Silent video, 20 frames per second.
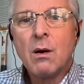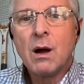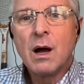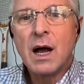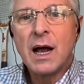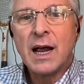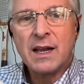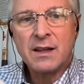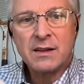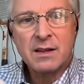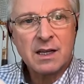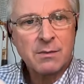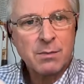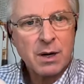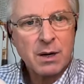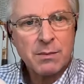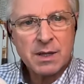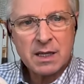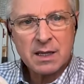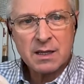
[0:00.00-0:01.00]
think
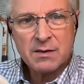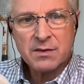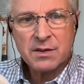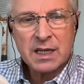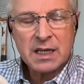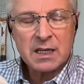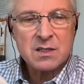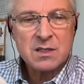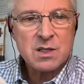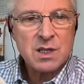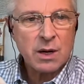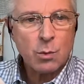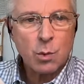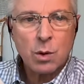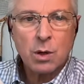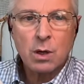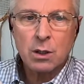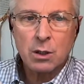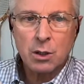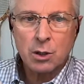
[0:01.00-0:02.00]
probably the other thing is that
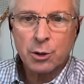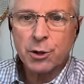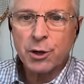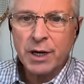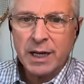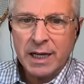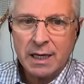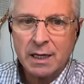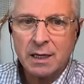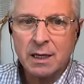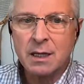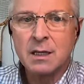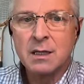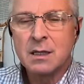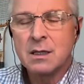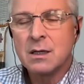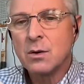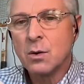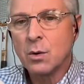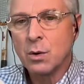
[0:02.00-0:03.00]
we're a learning
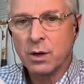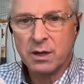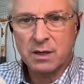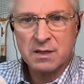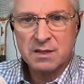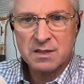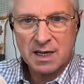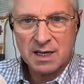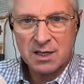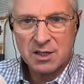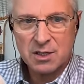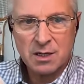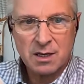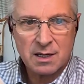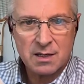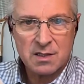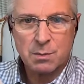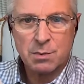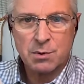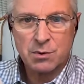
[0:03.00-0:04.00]
organization
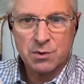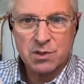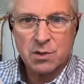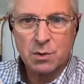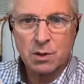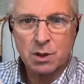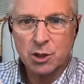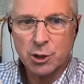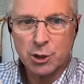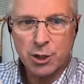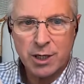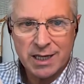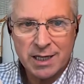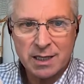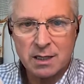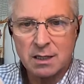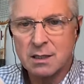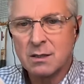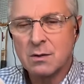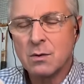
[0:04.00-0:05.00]
as opposed to a
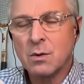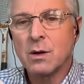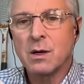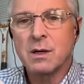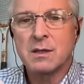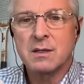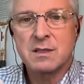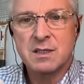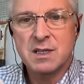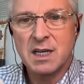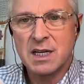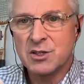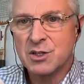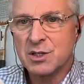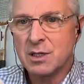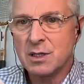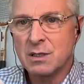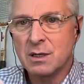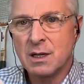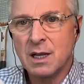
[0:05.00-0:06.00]
learned
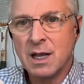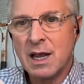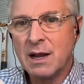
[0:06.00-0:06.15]
organization.